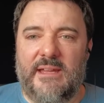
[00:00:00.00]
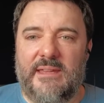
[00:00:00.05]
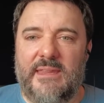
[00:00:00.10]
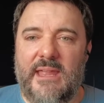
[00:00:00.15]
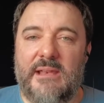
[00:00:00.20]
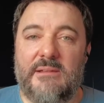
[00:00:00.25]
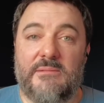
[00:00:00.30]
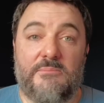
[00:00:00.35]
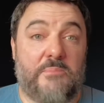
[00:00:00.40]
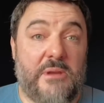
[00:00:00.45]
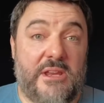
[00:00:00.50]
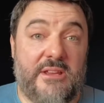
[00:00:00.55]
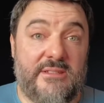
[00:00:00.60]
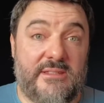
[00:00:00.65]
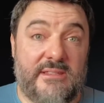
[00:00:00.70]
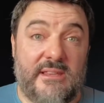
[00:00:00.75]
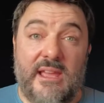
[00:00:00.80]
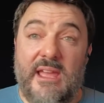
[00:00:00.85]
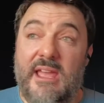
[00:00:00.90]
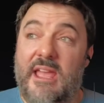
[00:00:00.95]
And then,
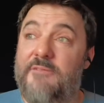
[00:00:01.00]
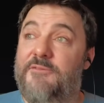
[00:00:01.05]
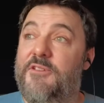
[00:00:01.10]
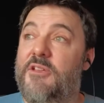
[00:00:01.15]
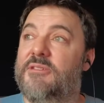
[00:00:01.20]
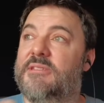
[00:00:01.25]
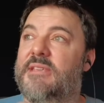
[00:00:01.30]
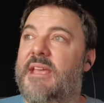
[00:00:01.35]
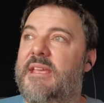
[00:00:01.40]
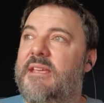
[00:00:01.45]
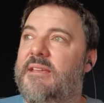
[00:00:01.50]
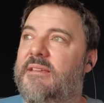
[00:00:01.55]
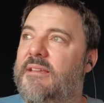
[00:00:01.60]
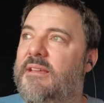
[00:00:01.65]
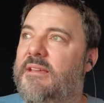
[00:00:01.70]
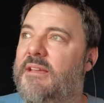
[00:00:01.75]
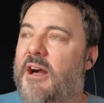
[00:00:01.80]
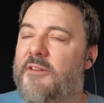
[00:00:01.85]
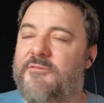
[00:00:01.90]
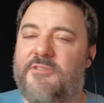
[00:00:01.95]
because if you say,
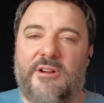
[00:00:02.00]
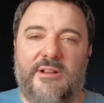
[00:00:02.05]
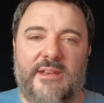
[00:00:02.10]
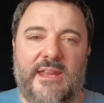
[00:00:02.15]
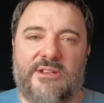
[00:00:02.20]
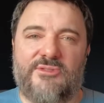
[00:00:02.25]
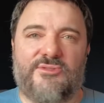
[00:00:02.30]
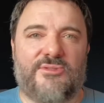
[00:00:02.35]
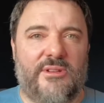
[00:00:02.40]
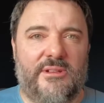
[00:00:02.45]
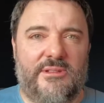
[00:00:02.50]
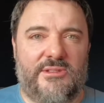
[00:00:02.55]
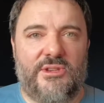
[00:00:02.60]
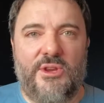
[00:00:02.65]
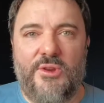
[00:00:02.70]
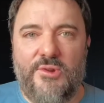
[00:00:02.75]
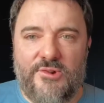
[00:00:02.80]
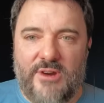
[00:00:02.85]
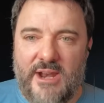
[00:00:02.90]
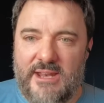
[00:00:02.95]
I've got an extra
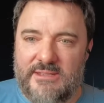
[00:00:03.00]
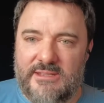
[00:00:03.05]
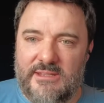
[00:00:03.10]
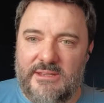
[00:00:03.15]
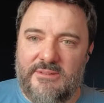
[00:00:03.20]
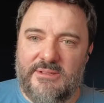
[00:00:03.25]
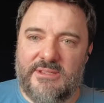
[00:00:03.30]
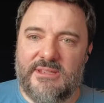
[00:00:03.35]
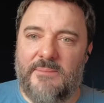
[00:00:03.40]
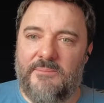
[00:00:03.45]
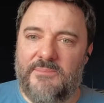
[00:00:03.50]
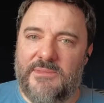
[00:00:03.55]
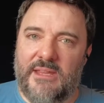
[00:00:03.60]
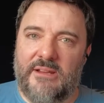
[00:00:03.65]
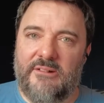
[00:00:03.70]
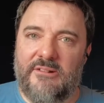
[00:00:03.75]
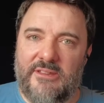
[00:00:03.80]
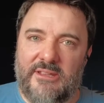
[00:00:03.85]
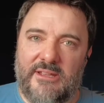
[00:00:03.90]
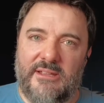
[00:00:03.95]
$2,000 to do
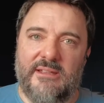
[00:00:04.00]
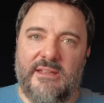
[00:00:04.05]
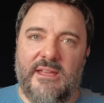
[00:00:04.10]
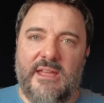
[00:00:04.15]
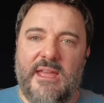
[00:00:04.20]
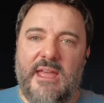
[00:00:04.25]
something or other,